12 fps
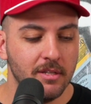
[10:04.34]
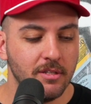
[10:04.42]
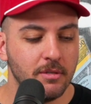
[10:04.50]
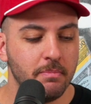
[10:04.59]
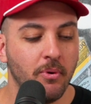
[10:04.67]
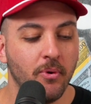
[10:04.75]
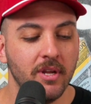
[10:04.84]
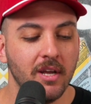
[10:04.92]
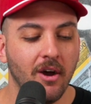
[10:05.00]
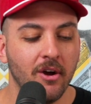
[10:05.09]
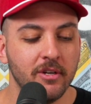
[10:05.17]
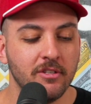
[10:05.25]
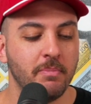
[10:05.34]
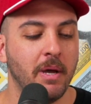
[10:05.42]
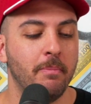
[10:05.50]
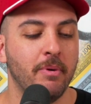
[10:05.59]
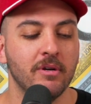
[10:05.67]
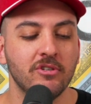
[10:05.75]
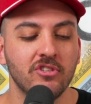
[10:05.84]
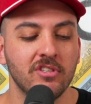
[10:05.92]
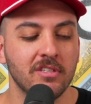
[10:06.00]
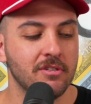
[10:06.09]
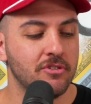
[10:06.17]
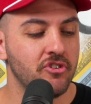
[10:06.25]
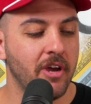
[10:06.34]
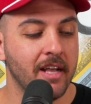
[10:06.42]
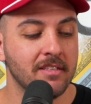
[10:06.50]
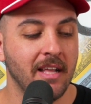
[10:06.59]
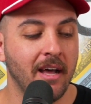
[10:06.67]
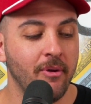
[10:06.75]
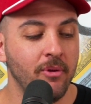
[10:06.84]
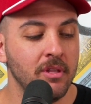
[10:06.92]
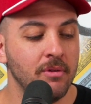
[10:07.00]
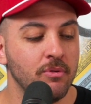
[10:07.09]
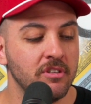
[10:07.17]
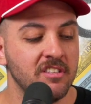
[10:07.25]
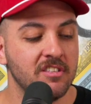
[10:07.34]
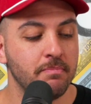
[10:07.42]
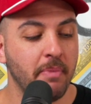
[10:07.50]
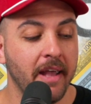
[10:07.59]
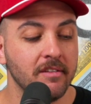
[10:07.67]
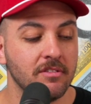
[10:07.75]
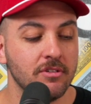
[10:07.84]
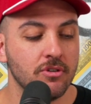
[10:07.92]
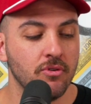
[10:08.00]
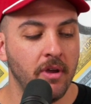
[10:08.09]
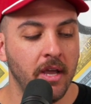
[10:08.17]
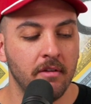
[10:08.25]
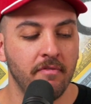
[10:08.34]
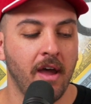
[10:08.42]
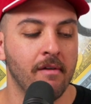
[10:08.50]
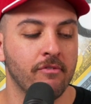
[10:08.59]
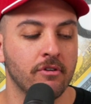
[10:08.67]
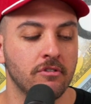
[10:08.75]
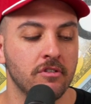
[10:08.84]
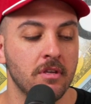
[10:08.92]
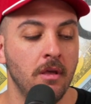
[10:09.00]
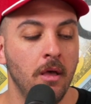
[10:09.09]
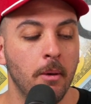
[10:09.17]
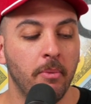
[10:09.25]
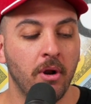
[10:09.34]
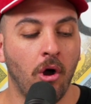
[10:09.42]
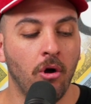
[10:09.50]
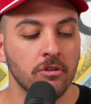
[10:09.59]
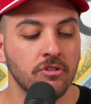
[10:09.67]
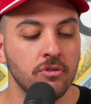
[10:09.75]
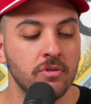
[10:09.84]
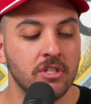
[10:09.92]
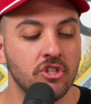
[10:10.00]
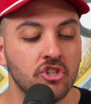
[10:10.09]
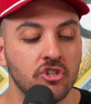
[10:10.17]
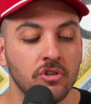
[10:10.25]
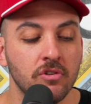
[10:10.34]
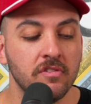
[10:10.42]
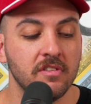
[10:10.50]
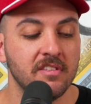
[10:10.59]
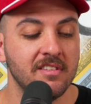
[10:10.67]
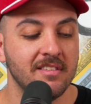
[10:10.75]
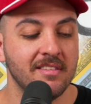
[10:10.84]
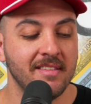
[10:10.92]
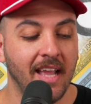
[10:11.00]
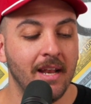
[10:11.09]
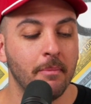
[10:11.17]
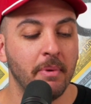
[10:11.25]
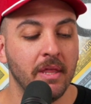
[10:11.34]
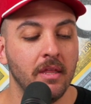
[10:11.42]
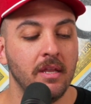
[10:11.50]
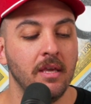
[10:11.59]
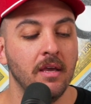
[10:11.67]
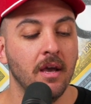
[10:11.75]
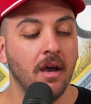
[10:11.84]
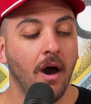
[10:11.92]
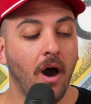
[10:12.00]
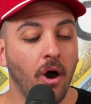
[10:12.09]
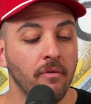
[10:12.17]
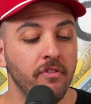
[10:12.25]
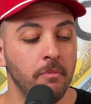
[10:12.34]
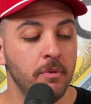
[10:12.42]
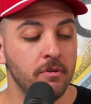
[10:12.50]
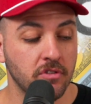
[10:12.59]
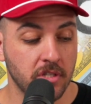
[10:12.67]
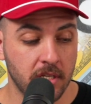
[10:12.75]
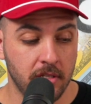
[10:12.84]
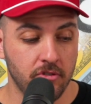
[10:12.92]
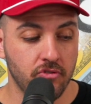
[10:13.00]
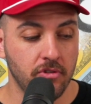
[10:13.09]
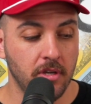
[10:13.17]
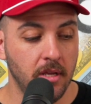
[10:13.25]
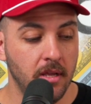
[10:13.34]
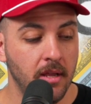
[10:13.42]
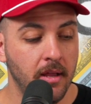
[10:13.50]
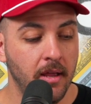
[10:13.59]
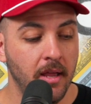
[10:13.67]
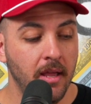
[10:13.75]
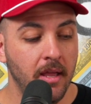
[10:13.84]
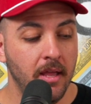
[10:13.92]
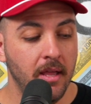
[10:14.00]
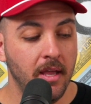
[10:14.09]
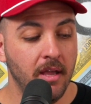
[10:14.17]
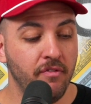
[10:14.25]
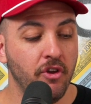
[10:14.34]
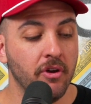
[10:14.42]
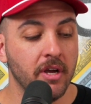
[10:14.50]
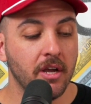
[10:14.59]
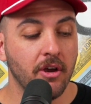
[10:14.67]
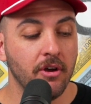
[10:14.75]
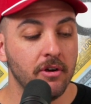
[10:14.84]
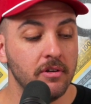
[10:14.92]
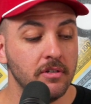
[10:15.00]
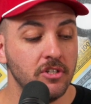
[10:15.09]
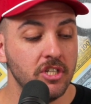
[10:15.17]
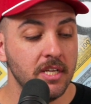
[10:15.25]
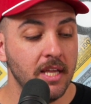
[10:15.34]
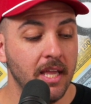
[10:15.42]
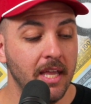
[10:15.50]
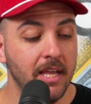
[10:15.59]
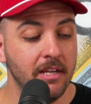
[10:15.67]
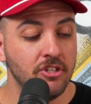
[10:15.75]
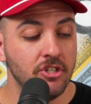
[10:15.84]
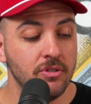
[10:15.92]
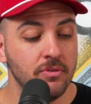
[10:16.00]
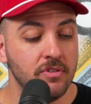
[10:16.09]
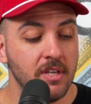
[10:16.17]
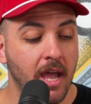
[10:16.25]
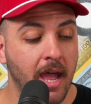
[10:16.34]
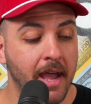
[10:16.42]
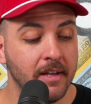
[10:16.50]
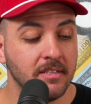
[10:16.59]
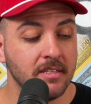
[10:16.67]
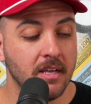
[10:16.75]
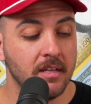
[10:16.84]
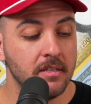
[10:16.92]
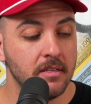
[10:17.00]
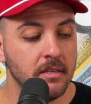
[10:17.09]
Supporting artists by purchasing their tracks not only respects their creative efforts, but also ensures the sustainability of the music industry. If you're encountering issues accessing